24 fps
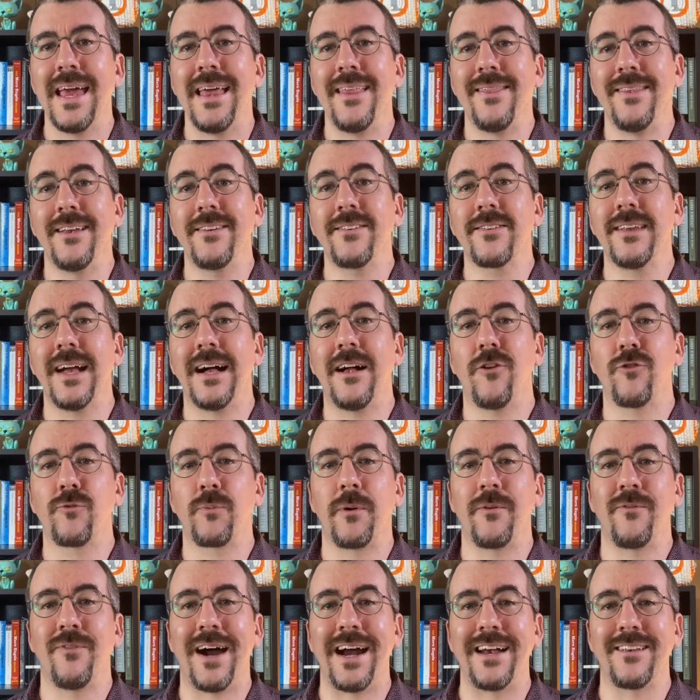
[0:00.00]
This knowledge
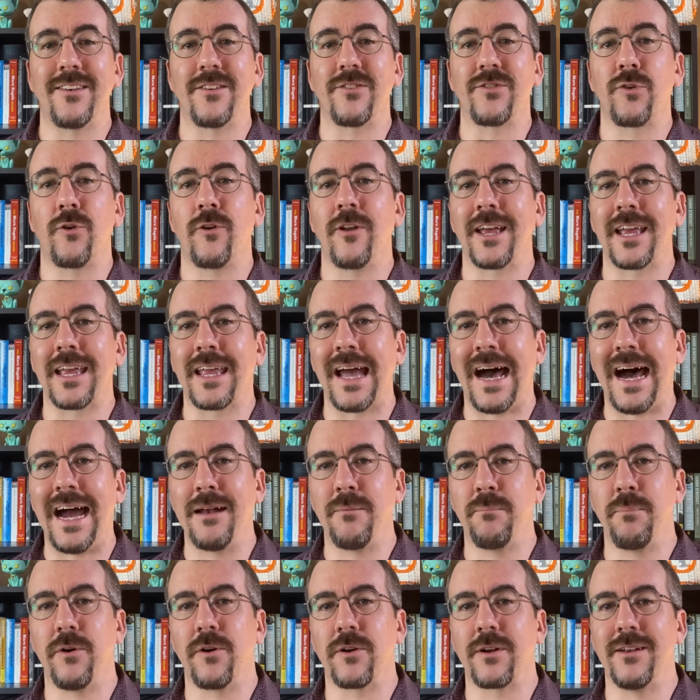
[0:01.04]
provides a sort of
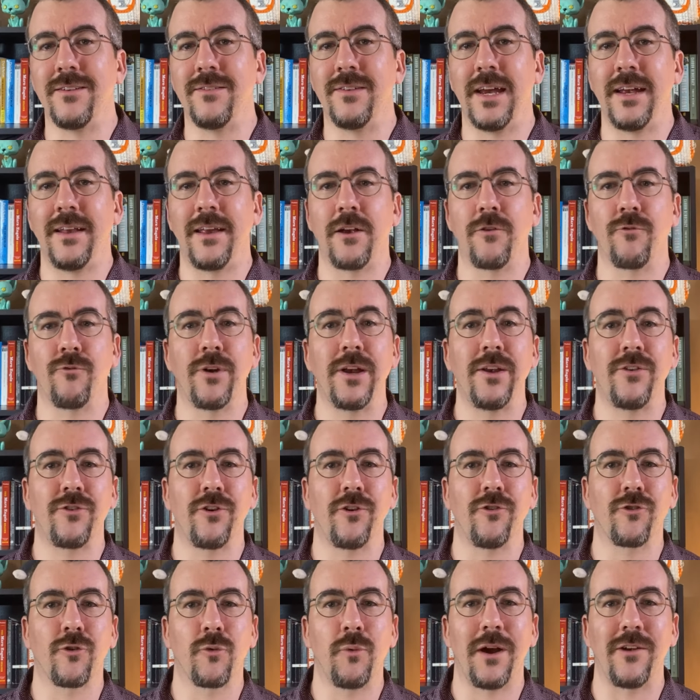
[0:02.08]
guidebook containing
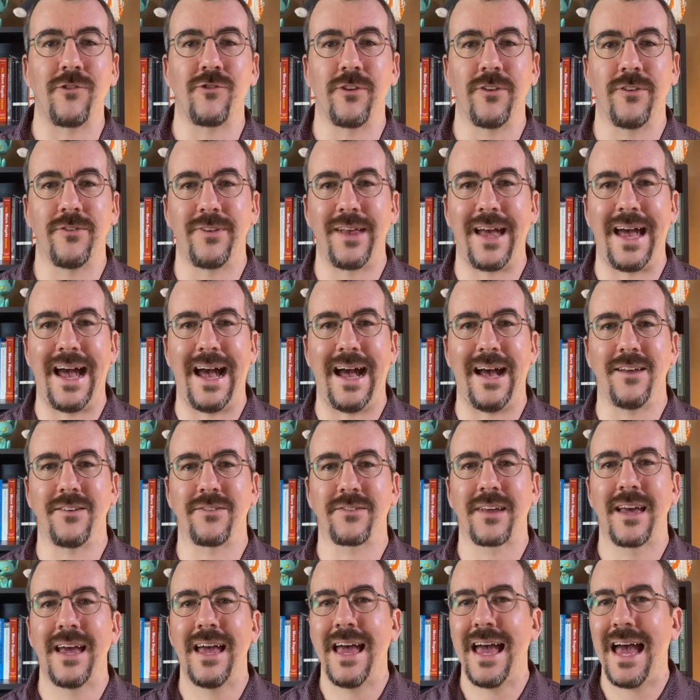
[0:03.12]
research questions to ask,